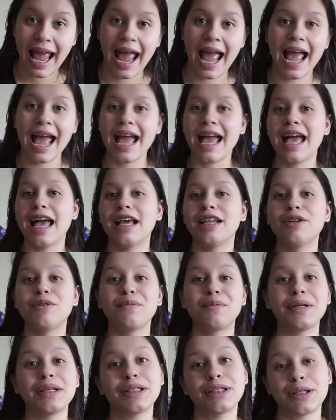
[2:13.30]
and
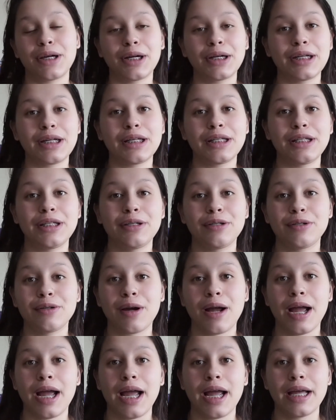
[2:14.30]
we started to
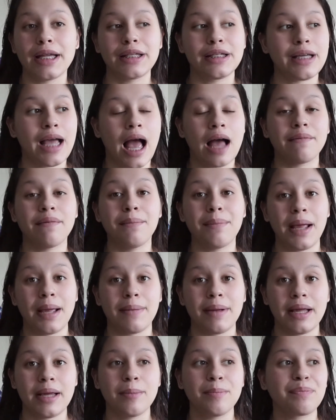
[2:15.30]
try to have a
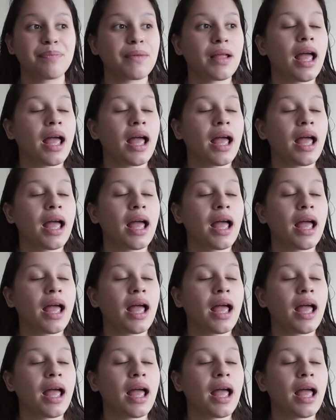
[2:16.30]
baby.